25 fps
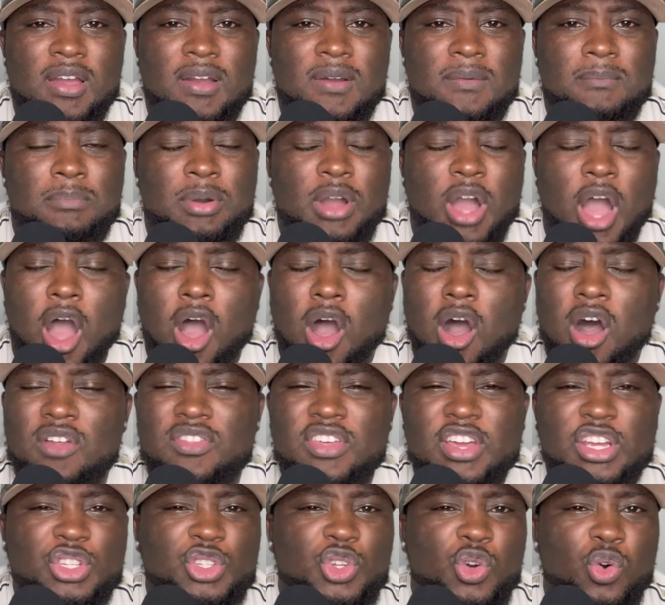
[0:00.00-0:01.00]
but all
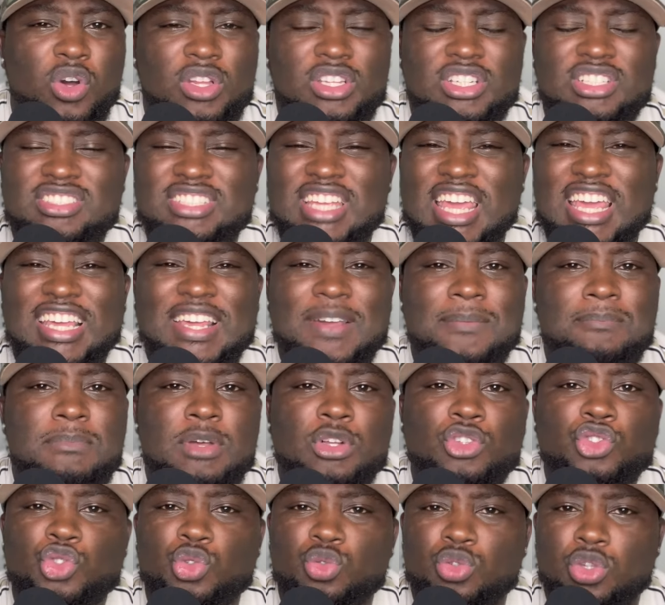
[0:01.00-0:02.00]
they doing is taking
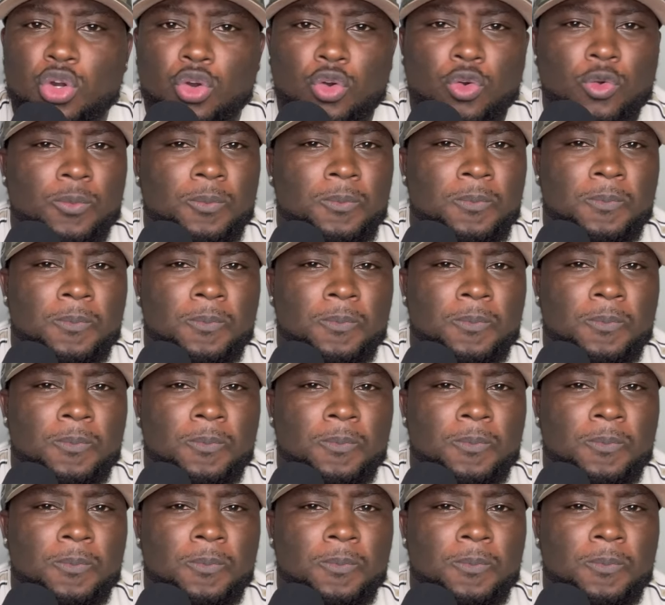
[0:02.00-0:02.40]
mental note.